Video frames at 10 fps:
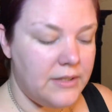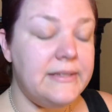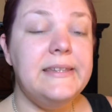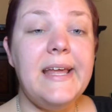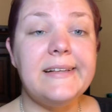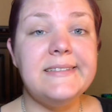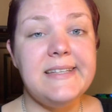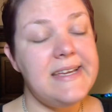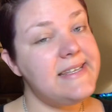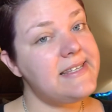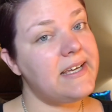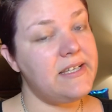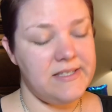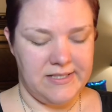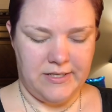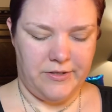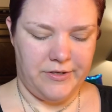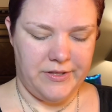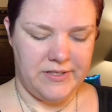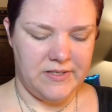Next is concealer.
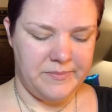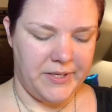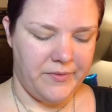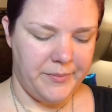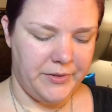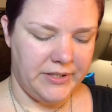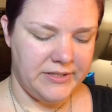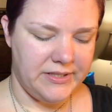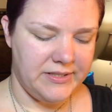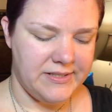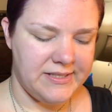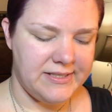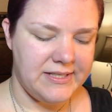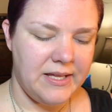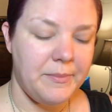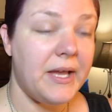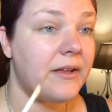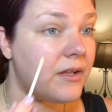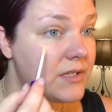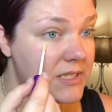This is my Rimmel London Stay Matte
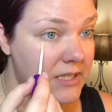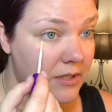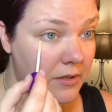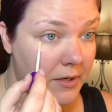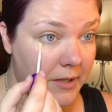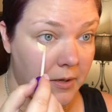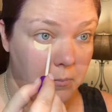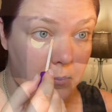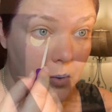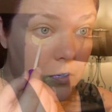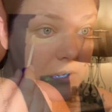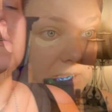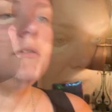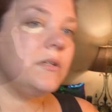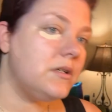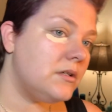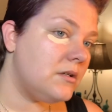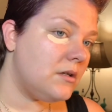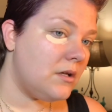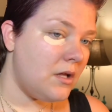Concealer in Porcelain.
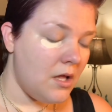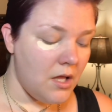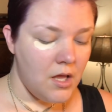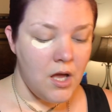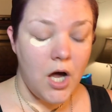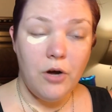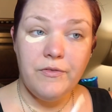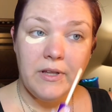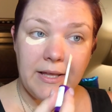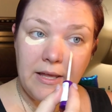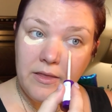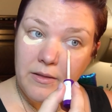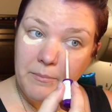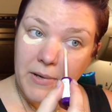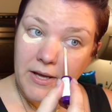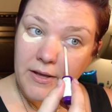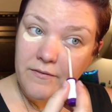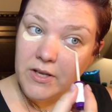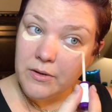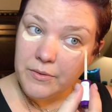Hopefully my
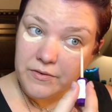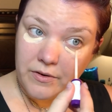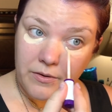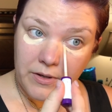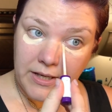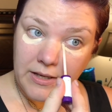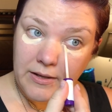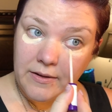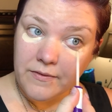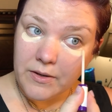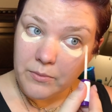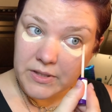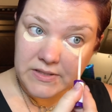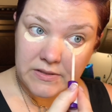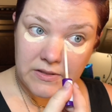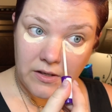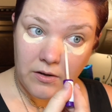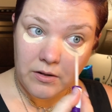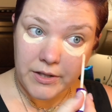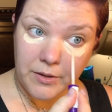video is recording. If it wasn't,
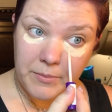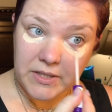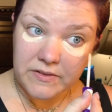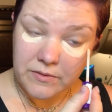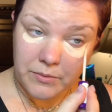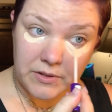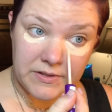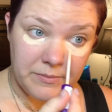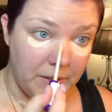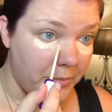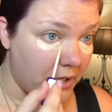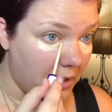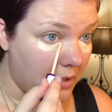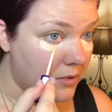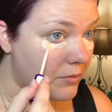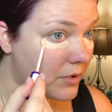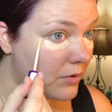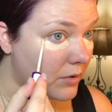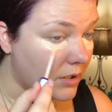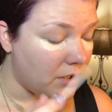all you missed was me putting on
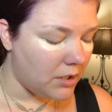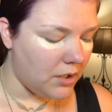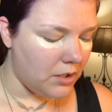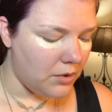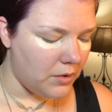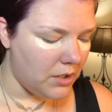Unicorn Glow.